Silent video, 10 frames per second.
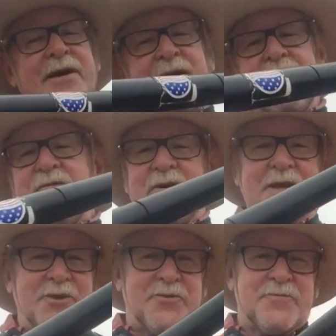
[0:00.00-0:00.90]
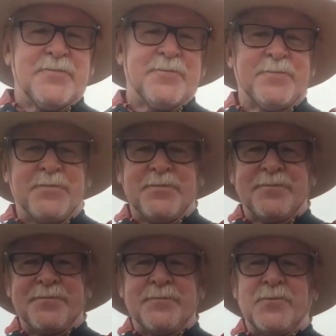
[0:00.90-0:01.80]
I invite you,
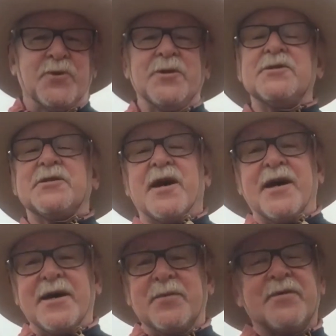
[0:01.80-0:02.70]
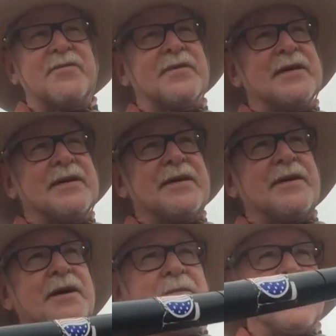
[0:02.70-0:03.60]
during this time of
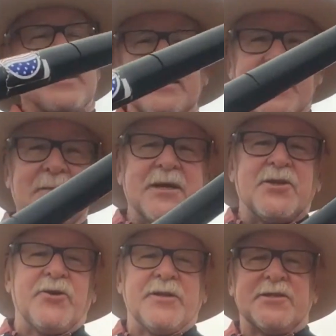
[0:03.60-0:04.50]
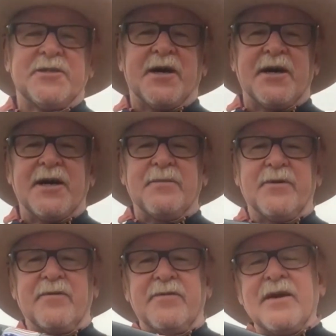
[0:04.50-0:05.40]
pandemic, during this time
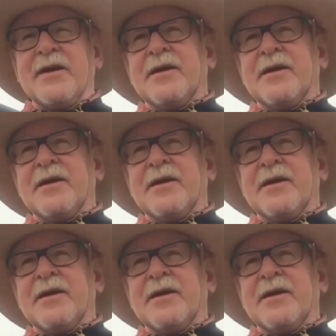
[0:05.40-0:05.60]
of